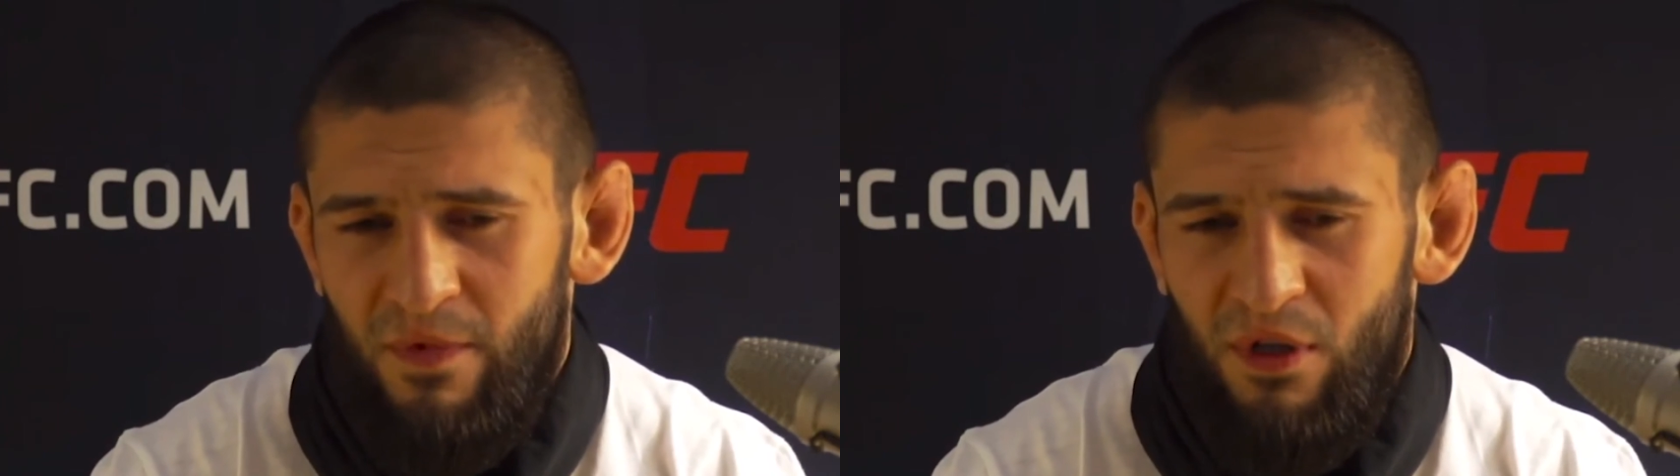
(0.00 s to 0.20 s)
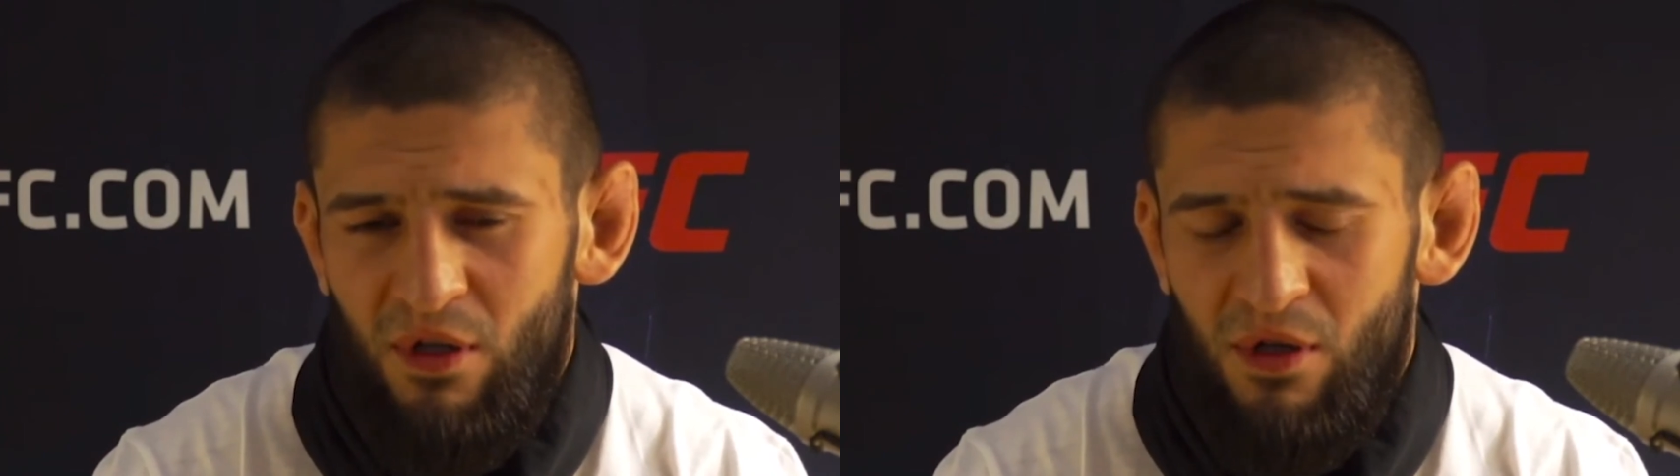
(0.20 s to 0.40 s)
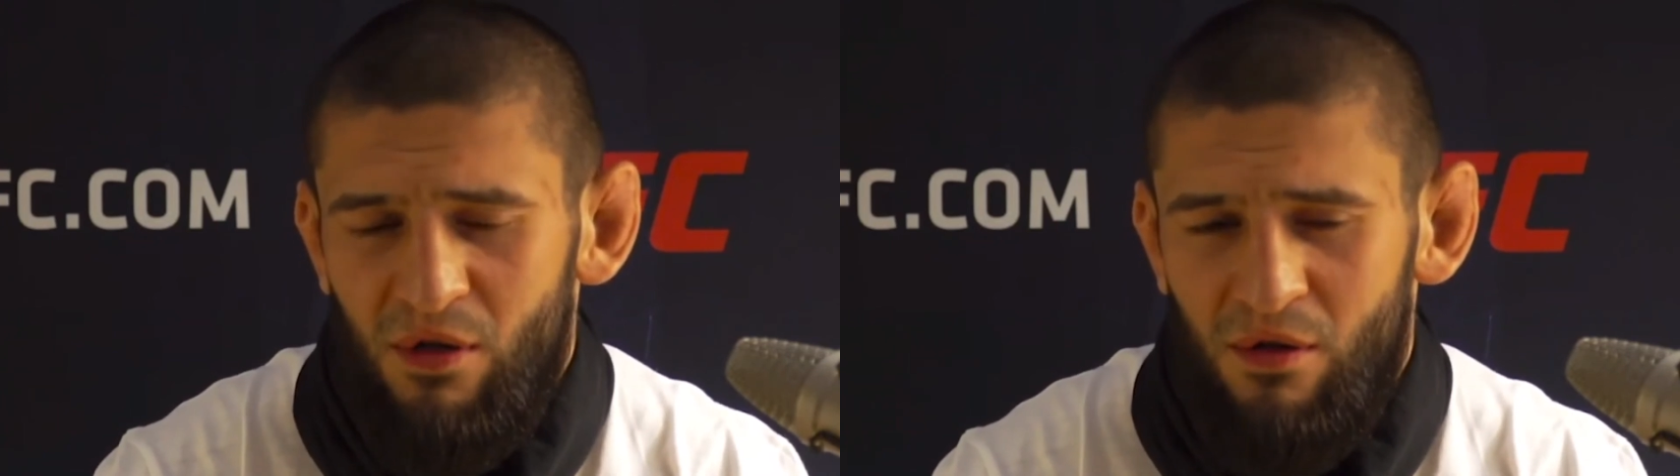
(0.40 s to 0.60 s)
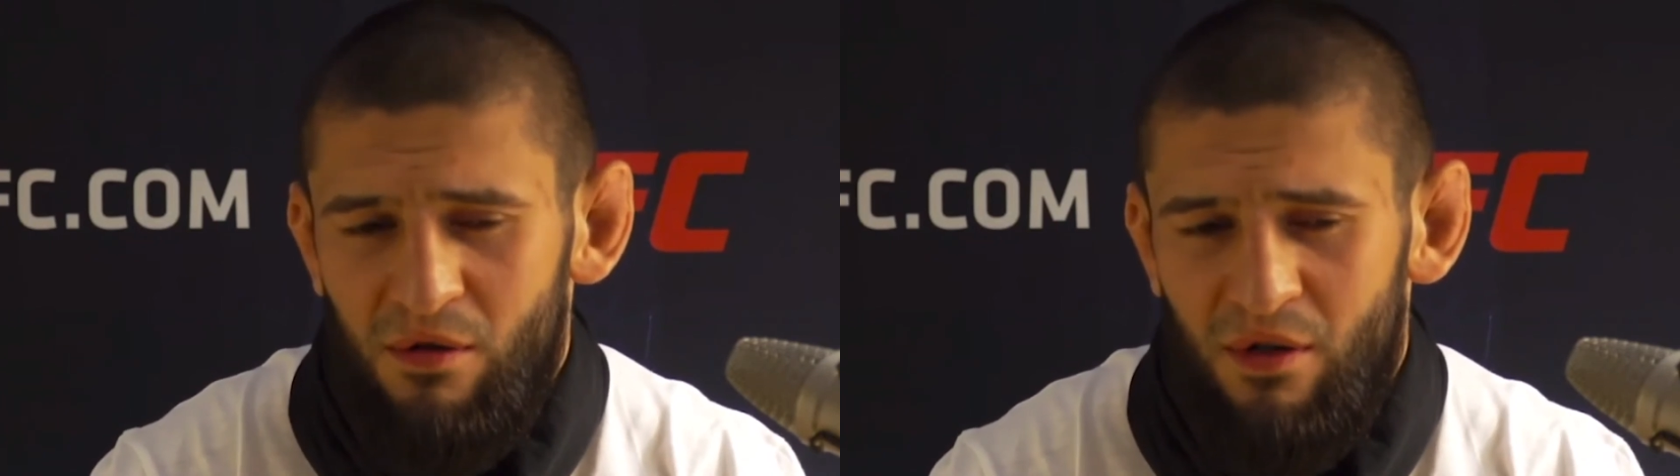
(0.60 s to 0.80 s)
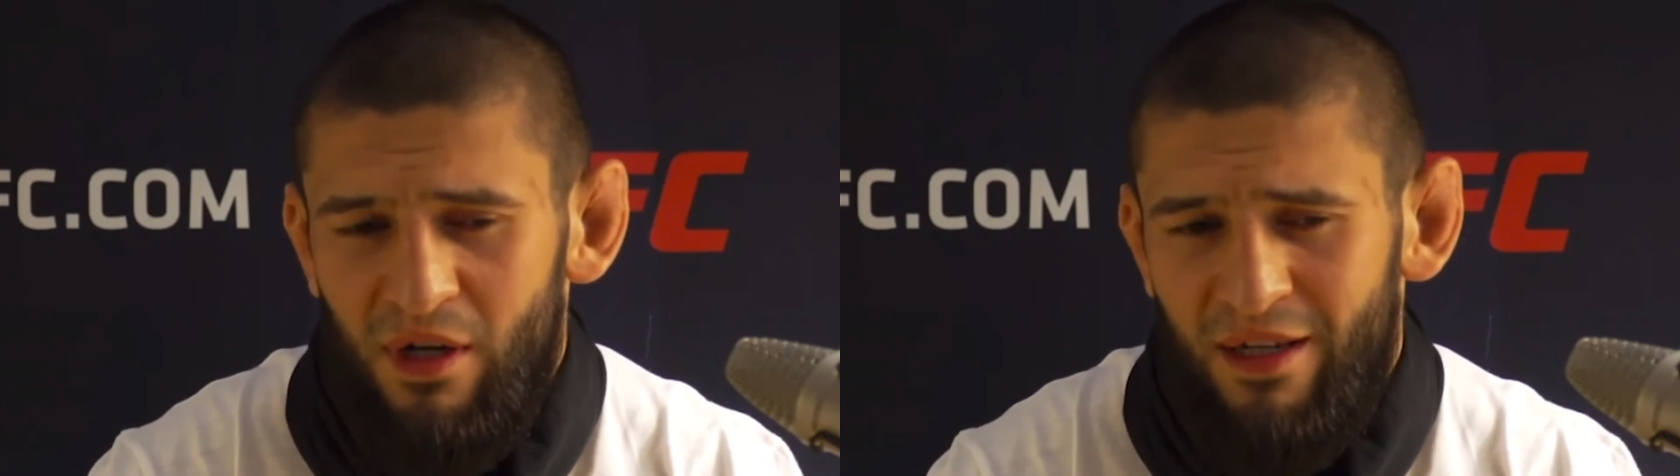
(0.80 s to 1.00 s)

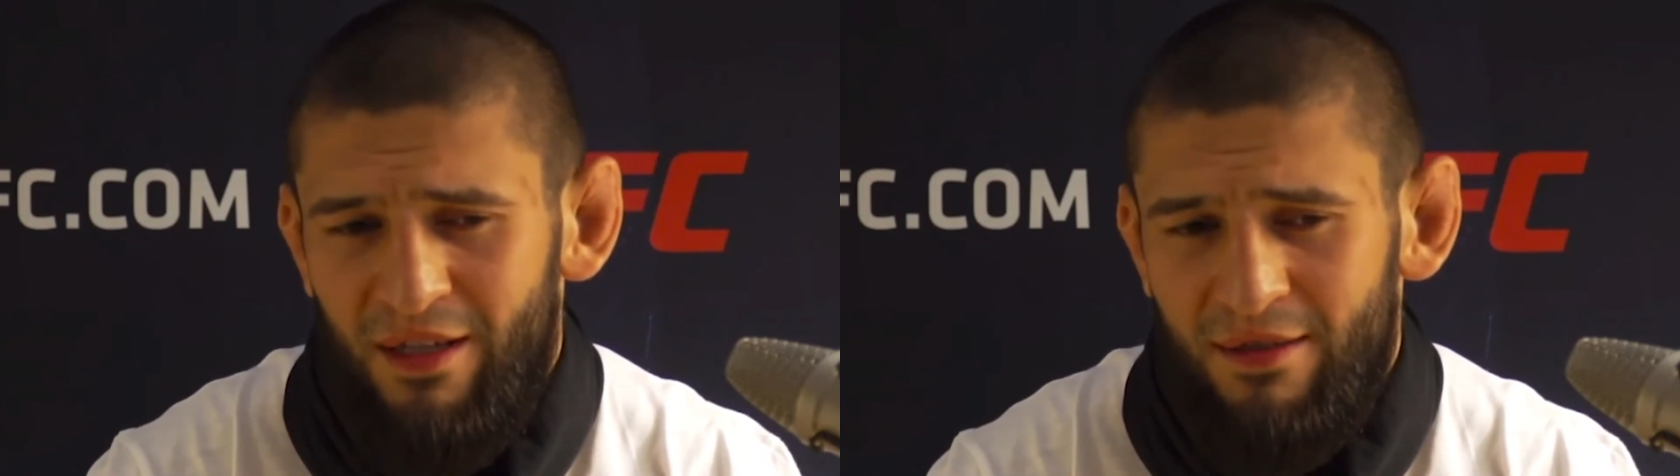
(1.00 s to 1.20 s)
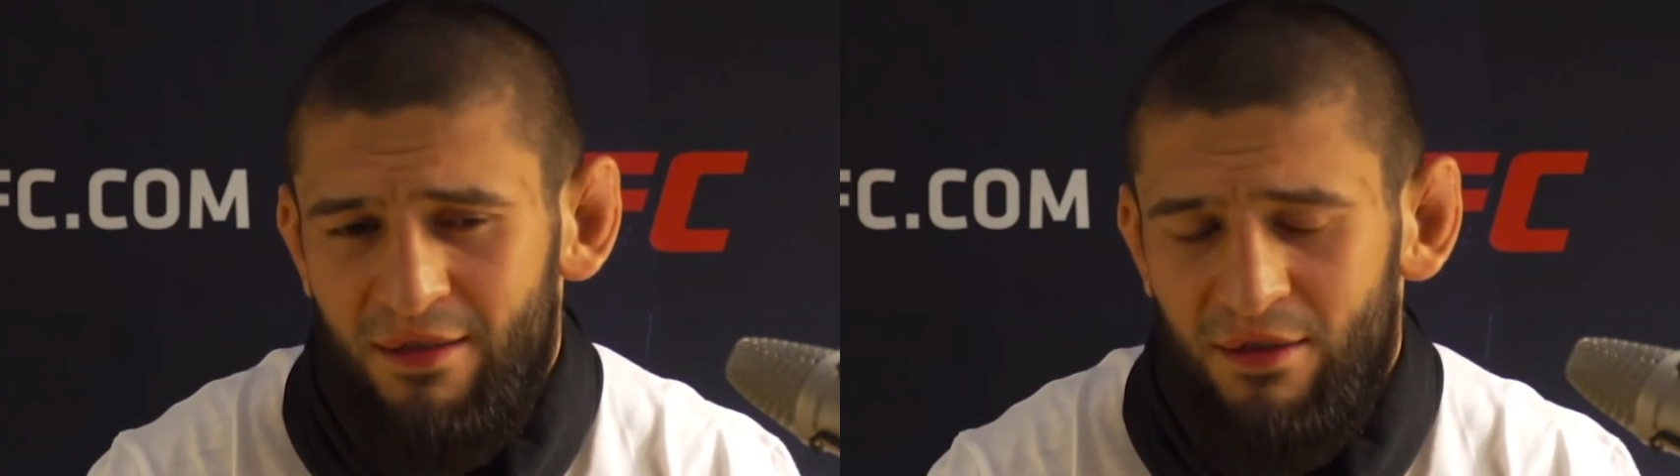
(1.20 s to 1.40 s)
No, I